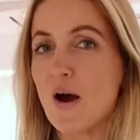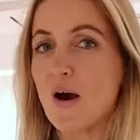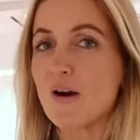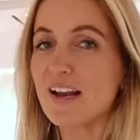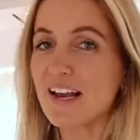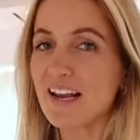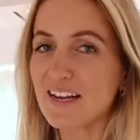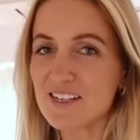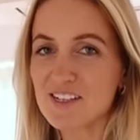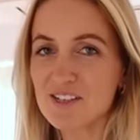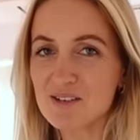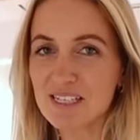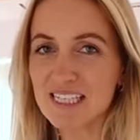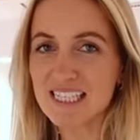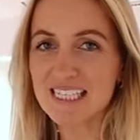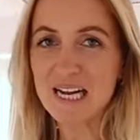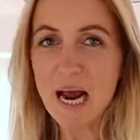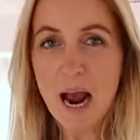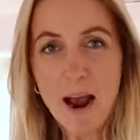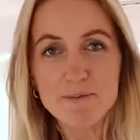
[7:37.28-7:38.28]
Okay, so
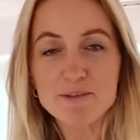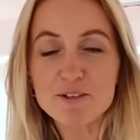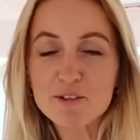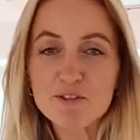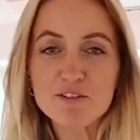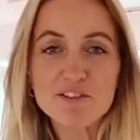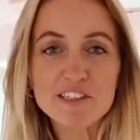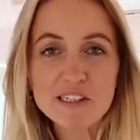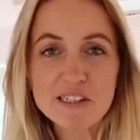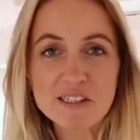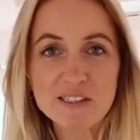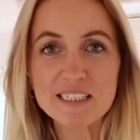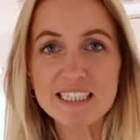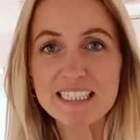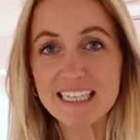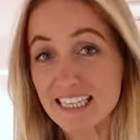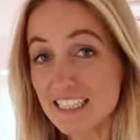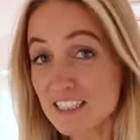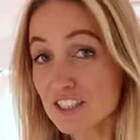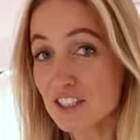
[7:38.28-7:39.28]
it's time to reveal our
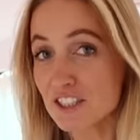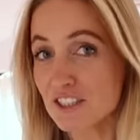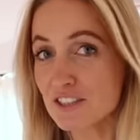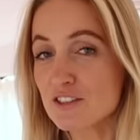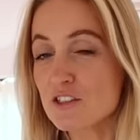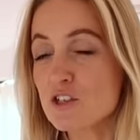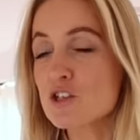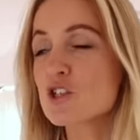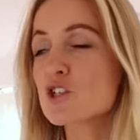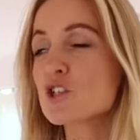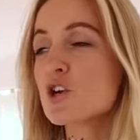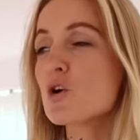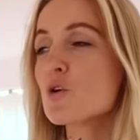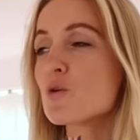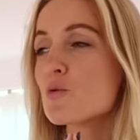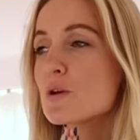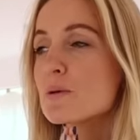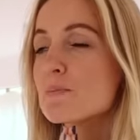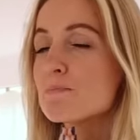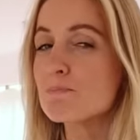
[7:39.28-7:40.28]
kitchen.
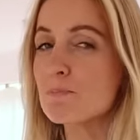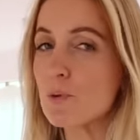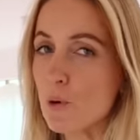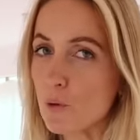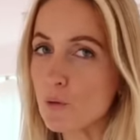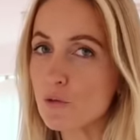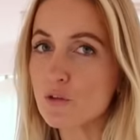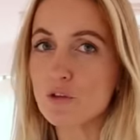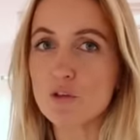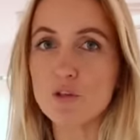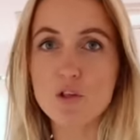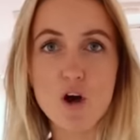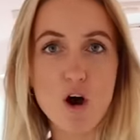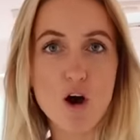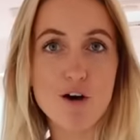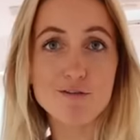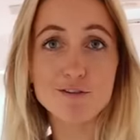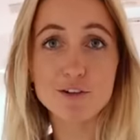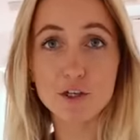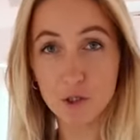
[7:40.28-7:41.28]
So we both
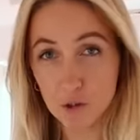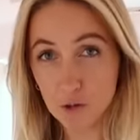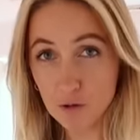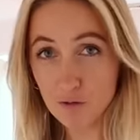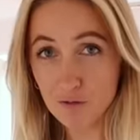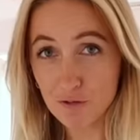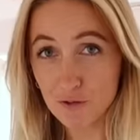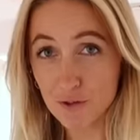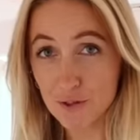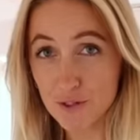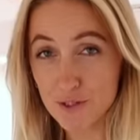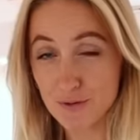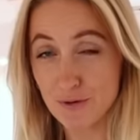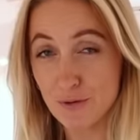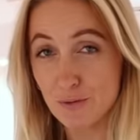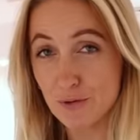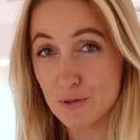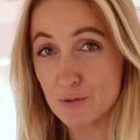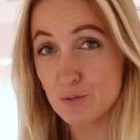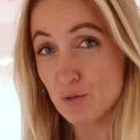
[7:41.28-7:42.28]
love good food, so
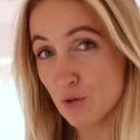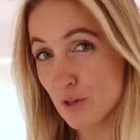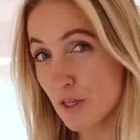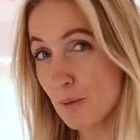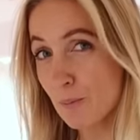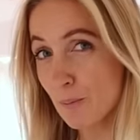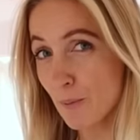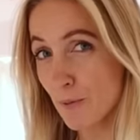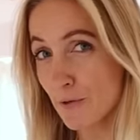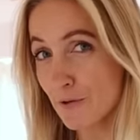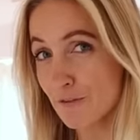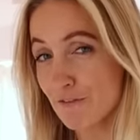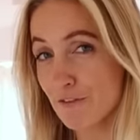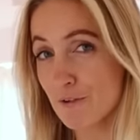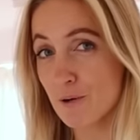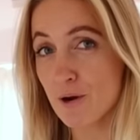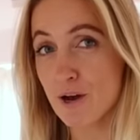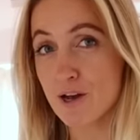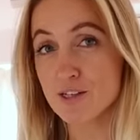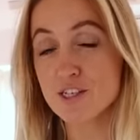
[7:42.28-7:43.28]
it was really important
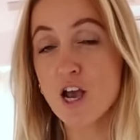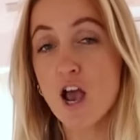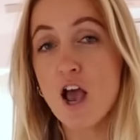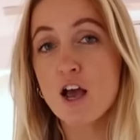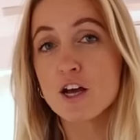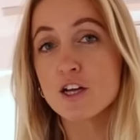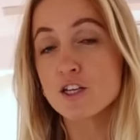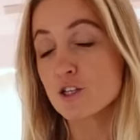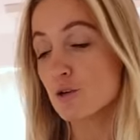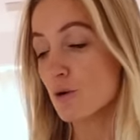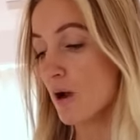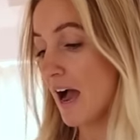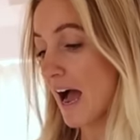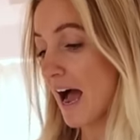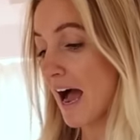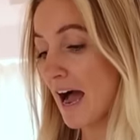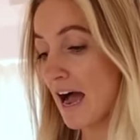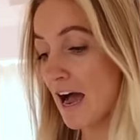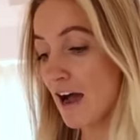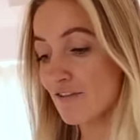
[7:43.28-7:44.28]
for us to
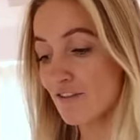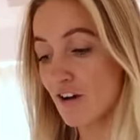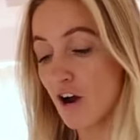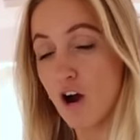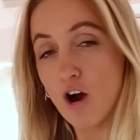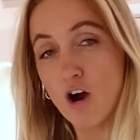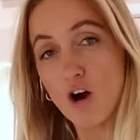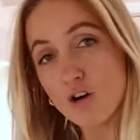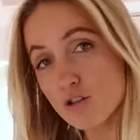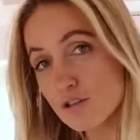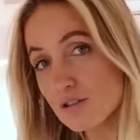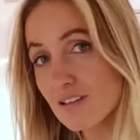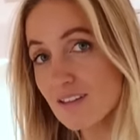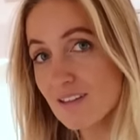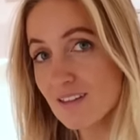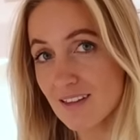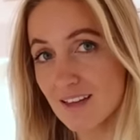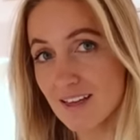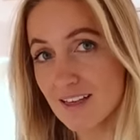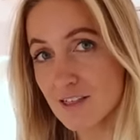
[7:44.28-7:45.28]
have all
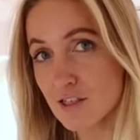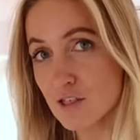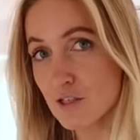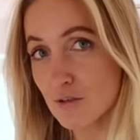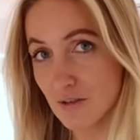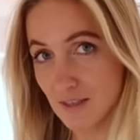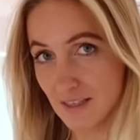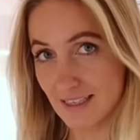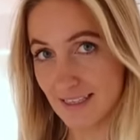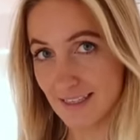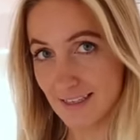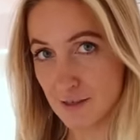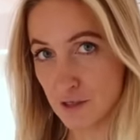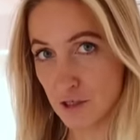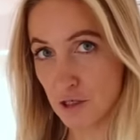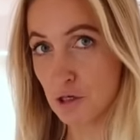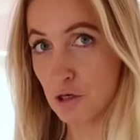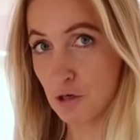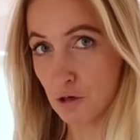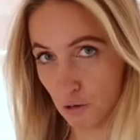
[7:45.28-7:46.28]
the things you need
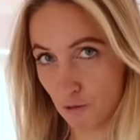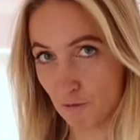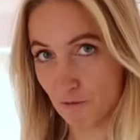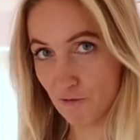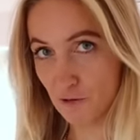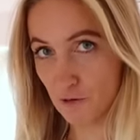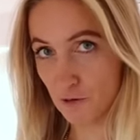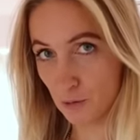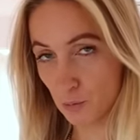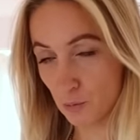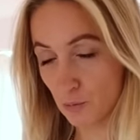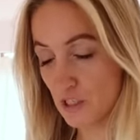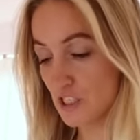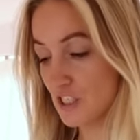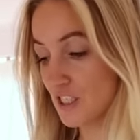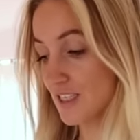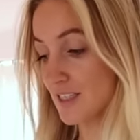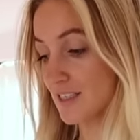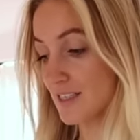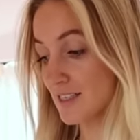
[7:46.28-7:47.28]
to cook food,
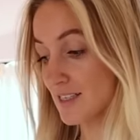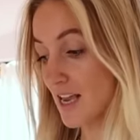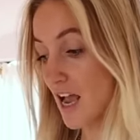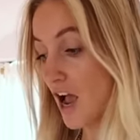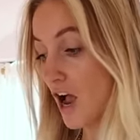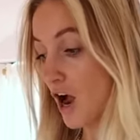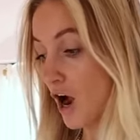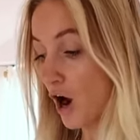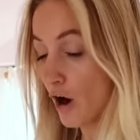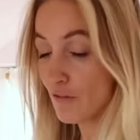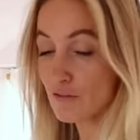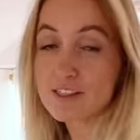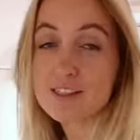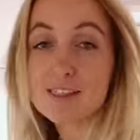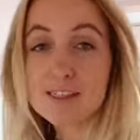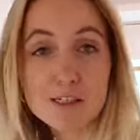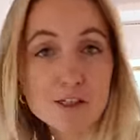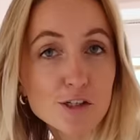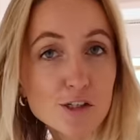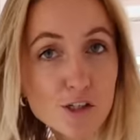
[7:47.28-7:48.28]
which is
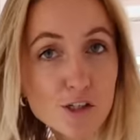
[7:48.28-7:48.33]
obviously a